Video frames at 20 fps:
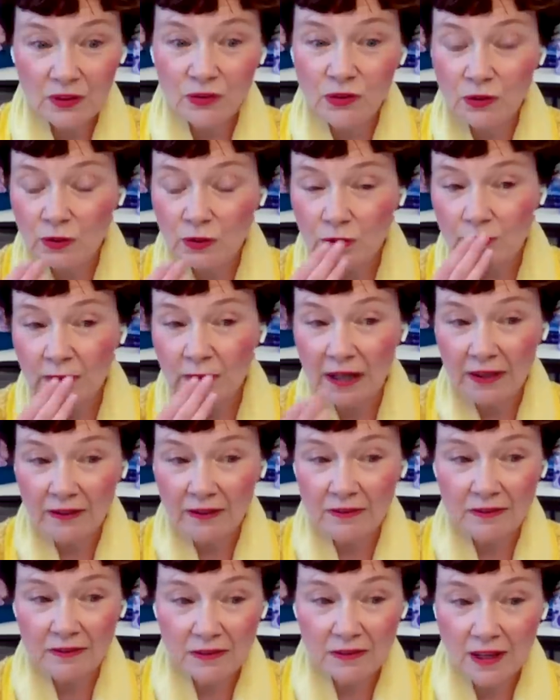excuse
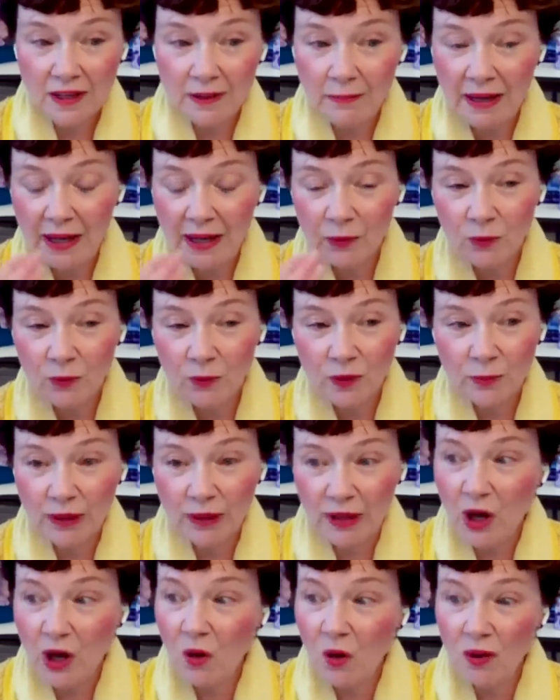my, it's not a bad
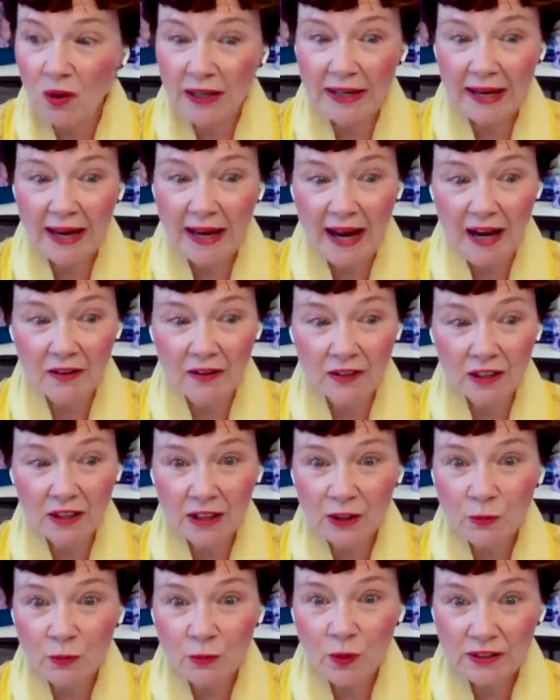word, but holy cow,
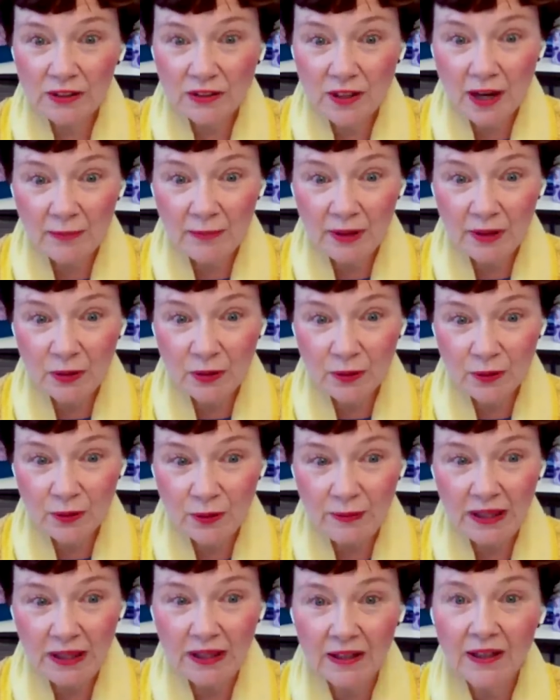look at what's coming
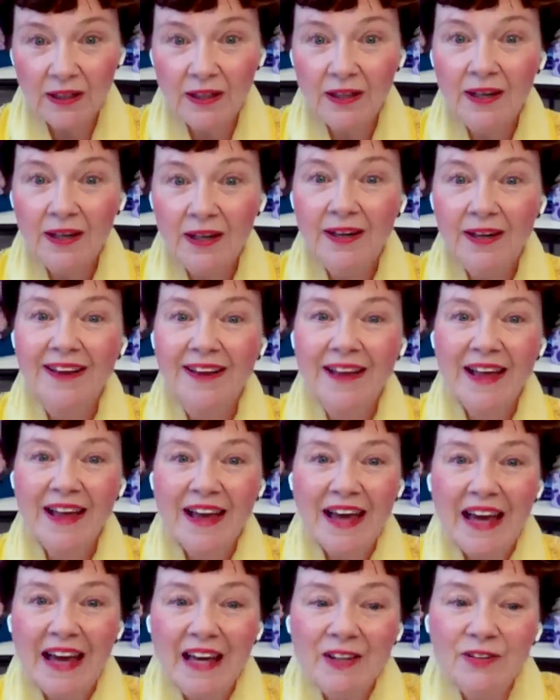through me.
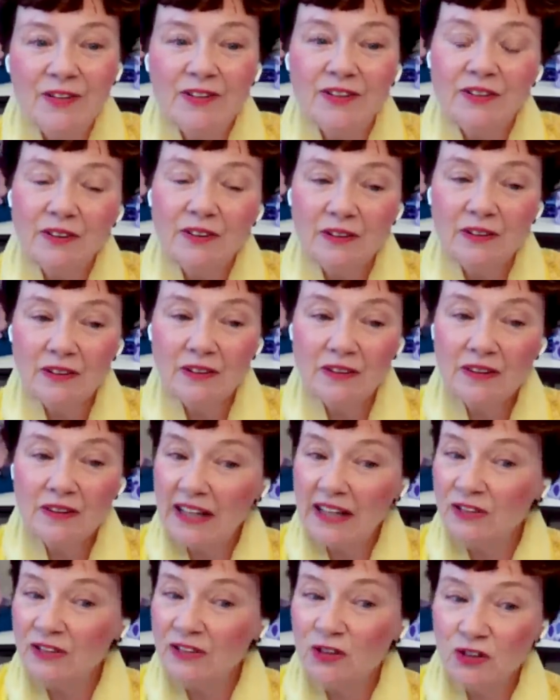And
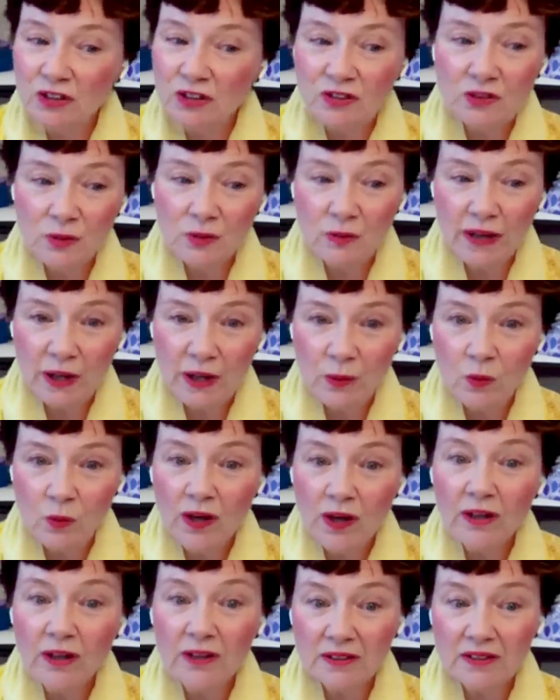that's just the way it
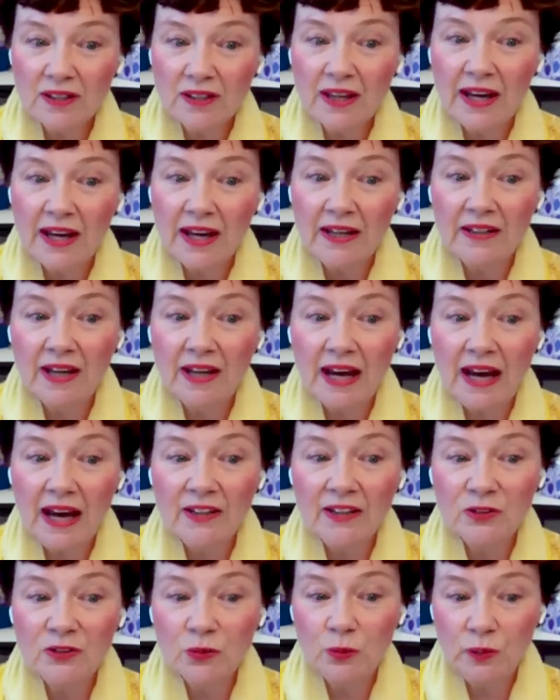works that
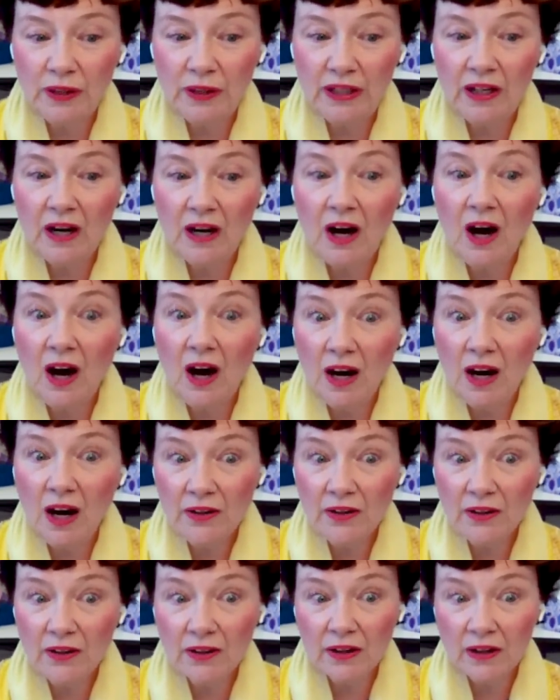as we
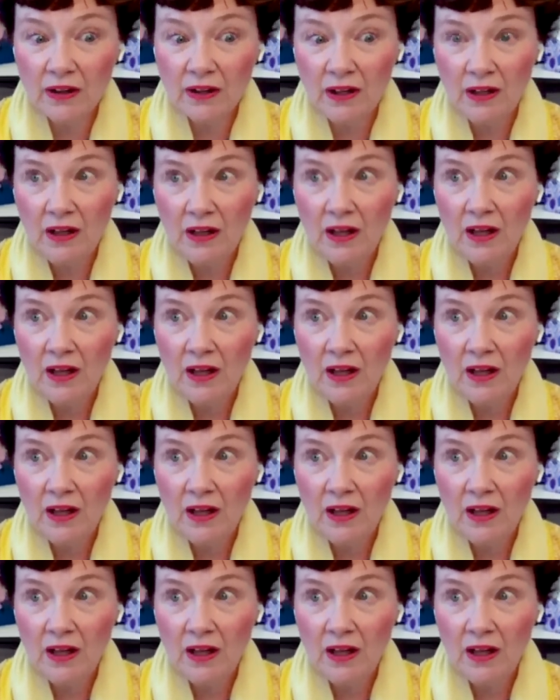honor,